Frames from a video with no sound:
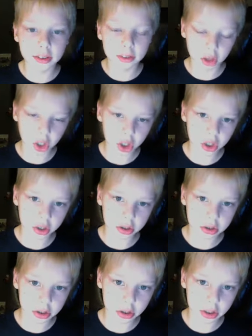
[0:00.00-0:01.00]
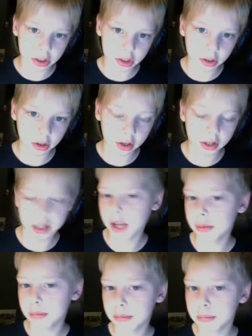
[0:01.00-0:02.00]
The hood here and that
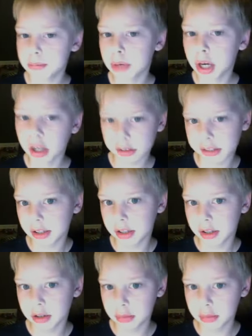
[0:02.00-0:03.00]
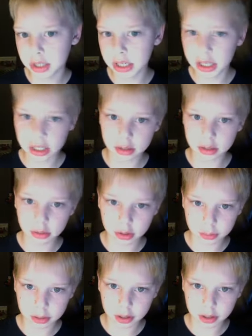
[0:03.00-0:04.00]
pause at the beginning was
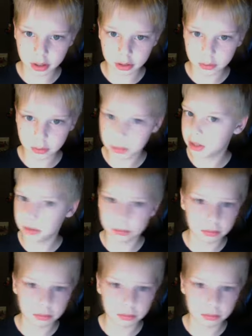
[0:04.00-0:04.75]
because, I mean,